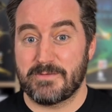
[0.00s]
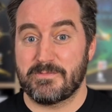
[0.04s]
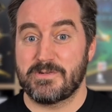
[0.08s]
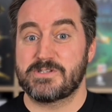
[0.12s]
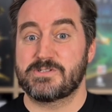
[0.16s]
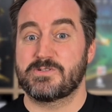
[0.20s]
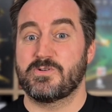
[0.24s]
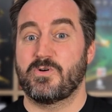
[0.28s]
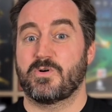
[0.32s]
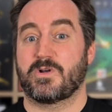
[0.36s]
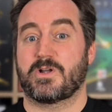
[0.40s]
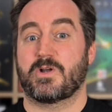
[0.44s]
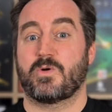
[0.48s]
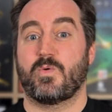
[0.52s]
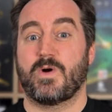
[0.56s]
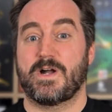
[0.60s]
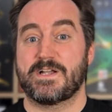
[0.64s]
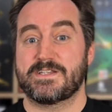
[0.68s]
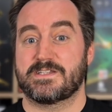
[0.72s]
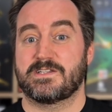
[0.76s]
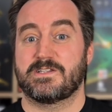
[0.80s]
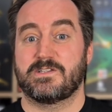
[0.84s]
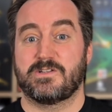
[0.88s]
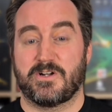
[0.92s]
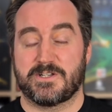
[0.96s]
We talk
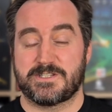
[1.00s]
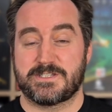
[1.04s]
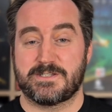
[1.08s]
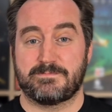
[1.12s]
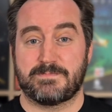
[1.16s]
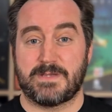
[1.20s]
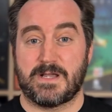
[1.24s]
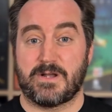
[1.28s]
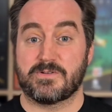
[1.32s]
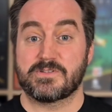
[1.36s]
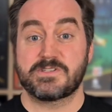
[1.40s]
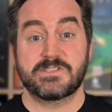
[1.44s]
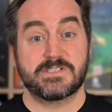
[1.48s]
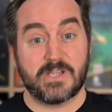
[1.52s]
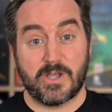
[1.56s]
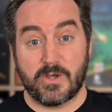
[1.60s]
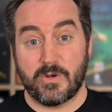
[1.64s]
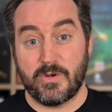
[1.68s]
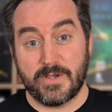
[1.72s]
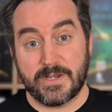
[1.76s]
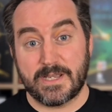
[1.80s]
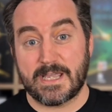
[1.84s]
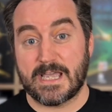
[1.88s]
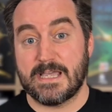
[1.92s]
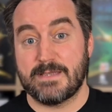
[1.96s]
quite a lot about
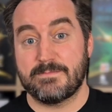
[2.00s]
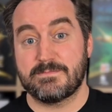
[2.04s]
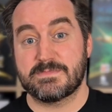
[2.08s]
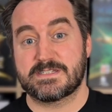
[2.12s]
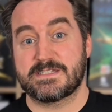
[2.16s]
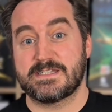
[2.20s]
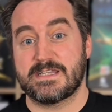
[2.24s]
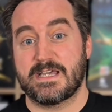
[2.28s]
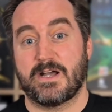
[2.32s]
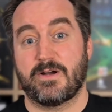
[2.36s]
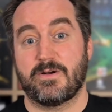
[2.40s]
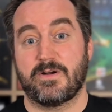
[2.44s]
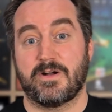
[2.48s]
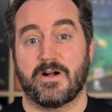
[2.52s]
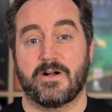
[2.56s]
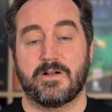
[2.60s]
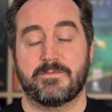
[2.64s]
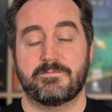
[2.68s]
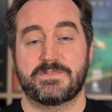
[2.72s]
solo games now,